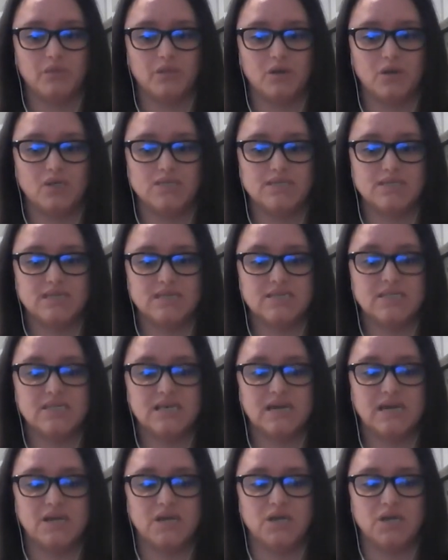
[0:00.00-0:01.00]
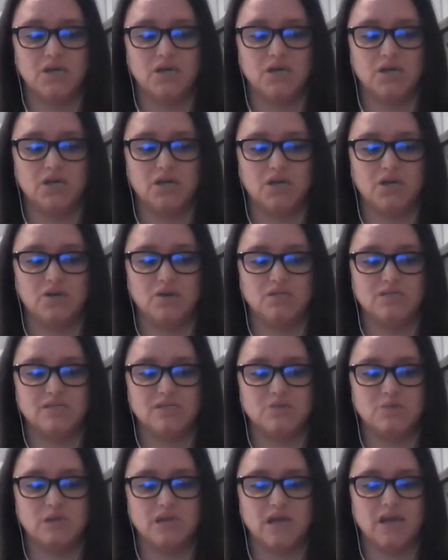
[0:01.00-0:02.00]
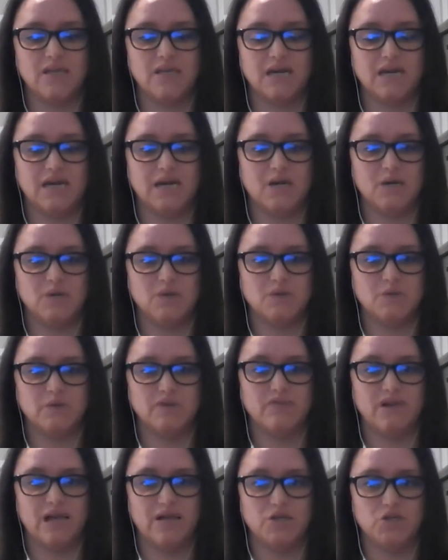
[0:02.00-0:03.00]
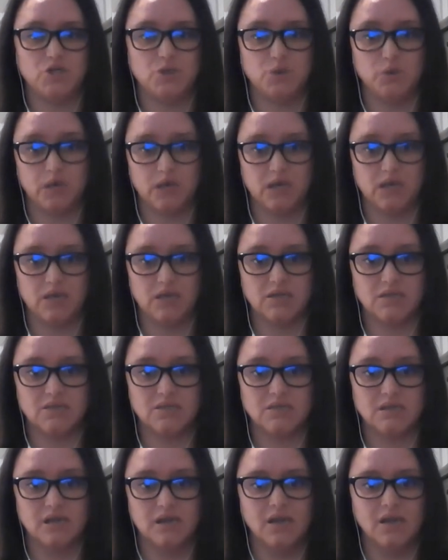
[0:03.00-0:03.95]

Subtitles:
Since then, since we got that house, we've had 2 kids.